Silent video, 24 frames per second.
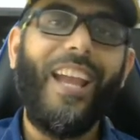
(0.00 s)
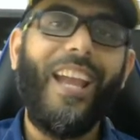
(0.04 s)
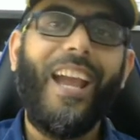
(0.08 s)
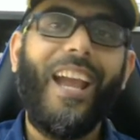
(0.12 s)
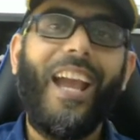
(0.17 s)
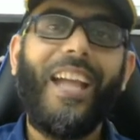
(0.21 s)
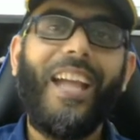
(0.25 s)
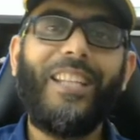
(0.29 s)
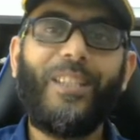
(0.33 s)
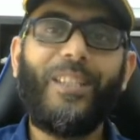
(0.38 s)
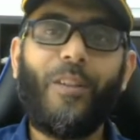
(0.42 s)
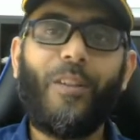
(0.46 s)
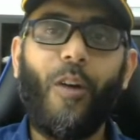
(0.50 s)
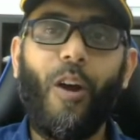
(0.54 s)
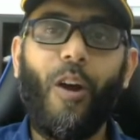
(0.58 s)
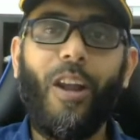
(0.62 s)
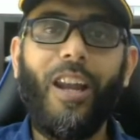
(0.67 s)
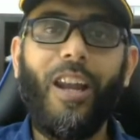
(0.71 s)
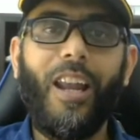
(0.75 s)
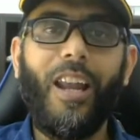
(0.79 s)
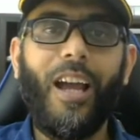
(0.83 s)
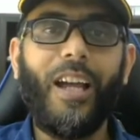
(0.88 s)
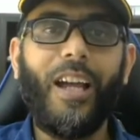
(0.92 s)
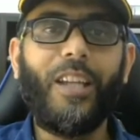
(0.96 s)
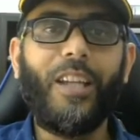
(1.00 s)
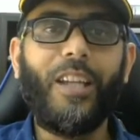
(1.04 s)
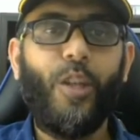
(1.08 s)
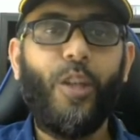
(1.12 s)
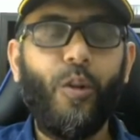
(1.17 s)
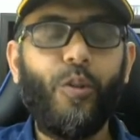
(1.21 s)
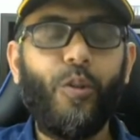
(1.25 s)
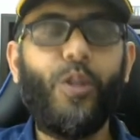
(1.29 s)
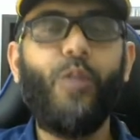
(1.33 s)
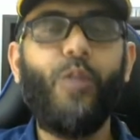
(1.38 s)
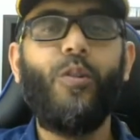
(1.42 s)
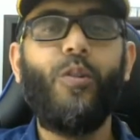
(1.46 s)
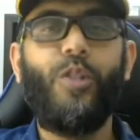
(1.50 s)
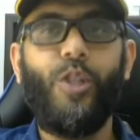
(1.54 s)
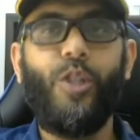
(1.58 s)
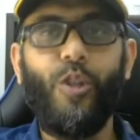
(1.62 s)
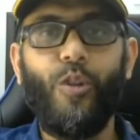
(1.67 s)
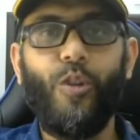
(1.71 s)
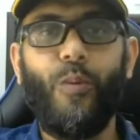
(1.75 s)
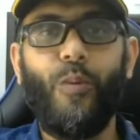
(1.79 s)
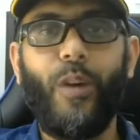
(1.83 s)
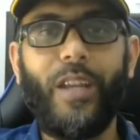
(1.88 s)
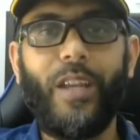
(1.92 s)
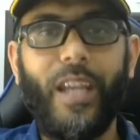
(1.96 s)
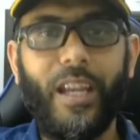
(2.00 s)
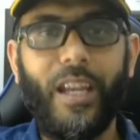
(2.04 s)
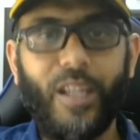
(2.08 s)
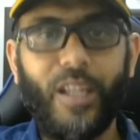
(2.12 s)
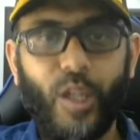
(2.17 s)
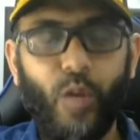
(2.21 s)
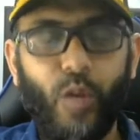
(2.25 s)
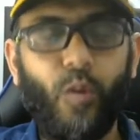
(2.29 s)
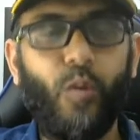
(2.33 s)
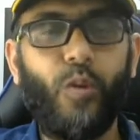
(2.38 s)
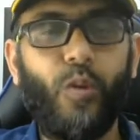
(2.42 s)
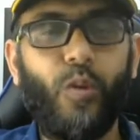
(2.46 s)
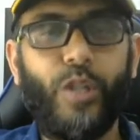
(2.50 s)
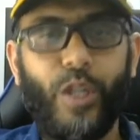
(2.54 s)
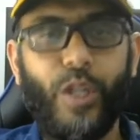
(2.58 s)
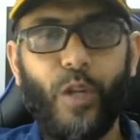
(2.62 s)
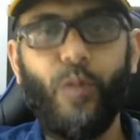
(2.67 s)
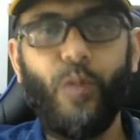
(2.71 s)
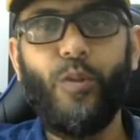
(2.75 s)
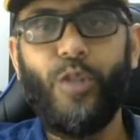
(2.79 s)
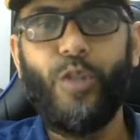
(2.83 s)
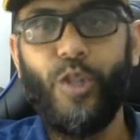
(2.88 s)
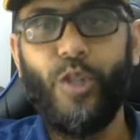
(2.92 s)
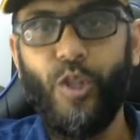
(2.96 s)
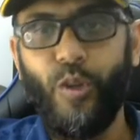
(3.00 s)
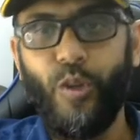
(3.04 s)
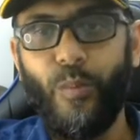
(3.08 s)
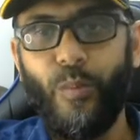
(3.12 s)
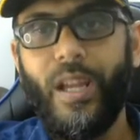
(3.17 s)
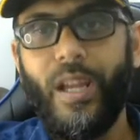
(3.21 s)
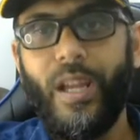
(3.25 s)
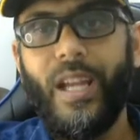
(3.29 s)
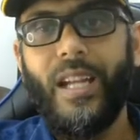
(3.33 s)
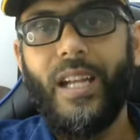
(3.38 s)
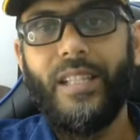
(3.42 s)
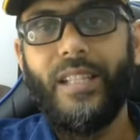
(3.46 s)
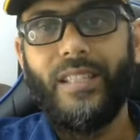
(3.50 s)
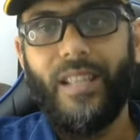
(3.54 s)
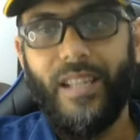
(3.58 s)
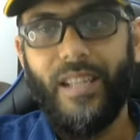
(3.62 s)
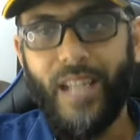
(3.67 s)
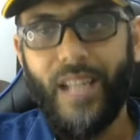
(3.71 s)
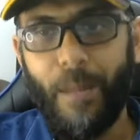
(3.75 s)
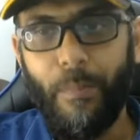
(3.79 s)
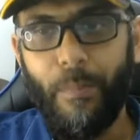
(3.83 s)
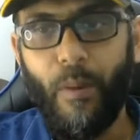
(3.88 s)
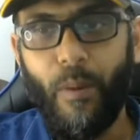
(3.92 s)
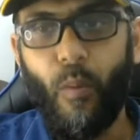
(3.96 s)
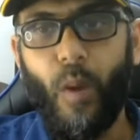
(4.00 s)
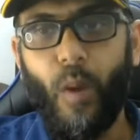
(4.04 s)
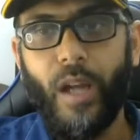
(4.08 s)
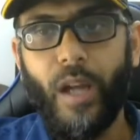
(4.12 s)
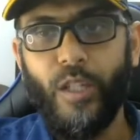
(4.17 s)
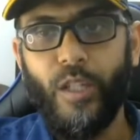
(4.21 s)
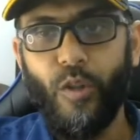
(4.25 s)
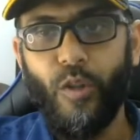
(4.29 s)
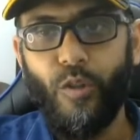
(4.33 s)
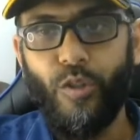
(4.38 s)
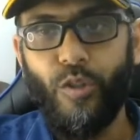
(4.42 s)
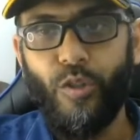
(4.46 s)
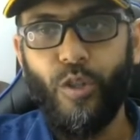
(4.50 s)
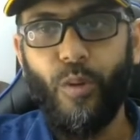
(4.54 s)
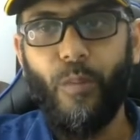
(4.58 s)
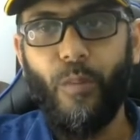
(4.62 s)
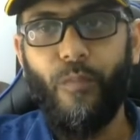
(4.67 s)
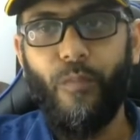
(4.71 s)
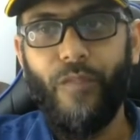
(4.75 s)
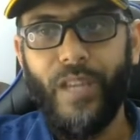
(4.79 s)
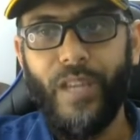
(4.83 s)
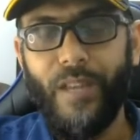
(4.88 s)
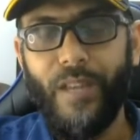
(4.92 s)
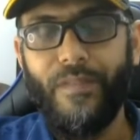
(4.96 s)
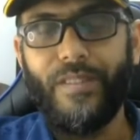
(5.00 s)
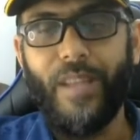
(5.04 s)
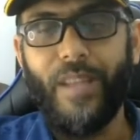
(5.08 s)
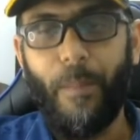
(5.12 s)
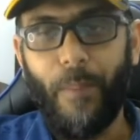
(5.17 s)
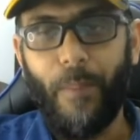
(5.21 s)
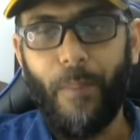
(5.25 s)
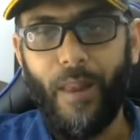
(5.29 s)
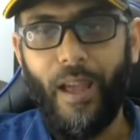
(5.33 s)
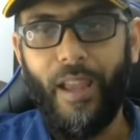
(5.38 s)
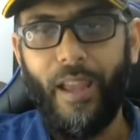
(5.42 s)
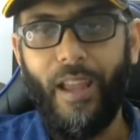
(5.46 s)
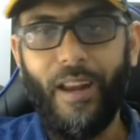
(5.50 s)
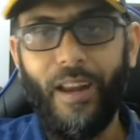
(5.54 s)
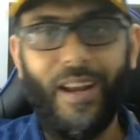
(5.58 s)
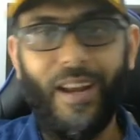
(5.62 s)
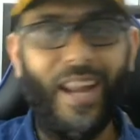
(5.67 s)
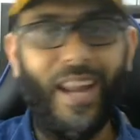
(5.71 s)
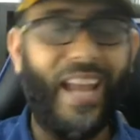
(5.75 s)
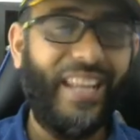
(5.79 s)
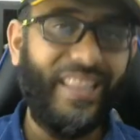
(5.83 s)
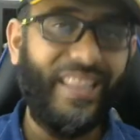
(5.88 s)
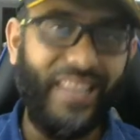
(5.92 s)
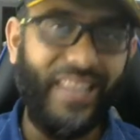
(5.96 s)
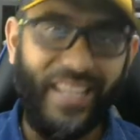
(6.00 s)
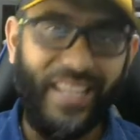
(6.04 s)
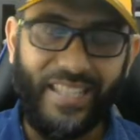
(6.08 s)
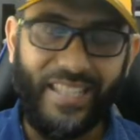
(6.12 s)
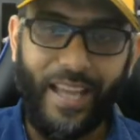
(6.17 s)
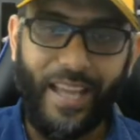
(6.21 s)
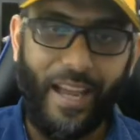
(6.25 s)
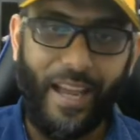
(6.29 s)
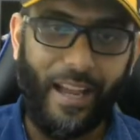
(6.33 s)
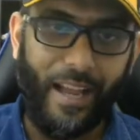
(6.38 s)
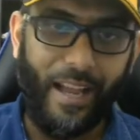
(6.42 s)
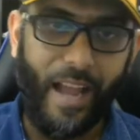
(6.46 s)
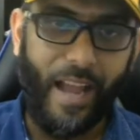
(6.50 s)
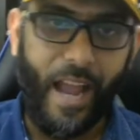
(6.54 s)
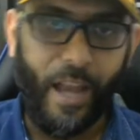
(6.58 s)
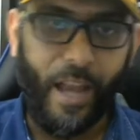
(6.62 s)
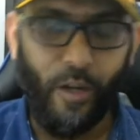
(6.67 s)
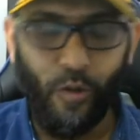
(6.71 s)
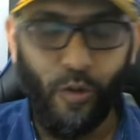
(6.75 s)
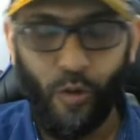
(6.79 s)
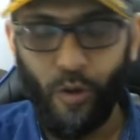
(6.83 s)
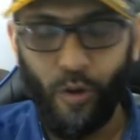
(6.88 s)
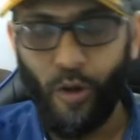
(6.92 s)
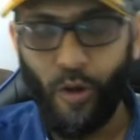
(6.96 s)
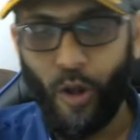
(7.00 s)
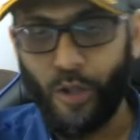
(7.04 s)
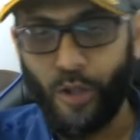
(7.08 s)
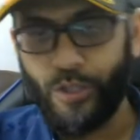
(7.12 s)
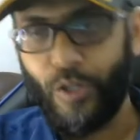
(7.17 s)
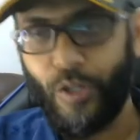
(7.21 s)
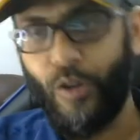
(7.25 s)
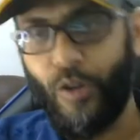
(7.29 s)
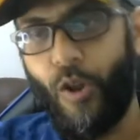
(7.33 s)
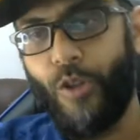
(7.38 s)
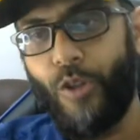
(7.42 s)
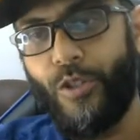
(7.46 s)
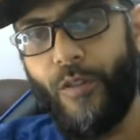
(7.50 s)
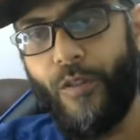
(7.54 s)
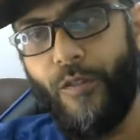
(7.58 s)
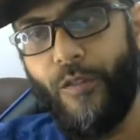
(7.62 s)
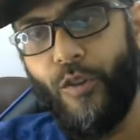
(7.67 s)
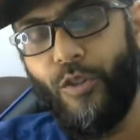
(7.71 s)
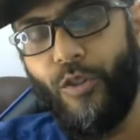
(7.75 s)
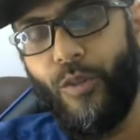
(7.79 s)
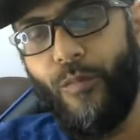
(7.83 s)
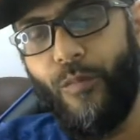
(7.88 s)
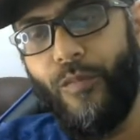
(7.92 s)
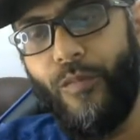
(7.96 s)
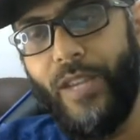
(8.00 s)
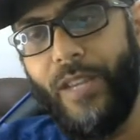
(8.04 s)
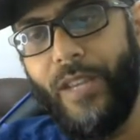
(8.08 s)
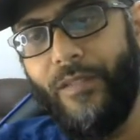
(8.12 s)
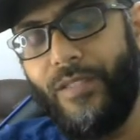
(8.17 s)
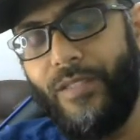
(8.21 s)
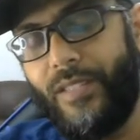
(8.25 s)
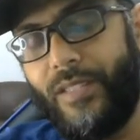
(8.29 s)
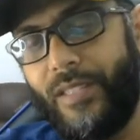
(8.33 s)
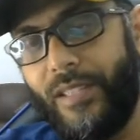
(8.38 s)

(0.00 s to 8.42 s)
It's called QQTube. Okay, QQTube, the #1 YouTube views supplier. Like this, I know lots and lots of YouTube views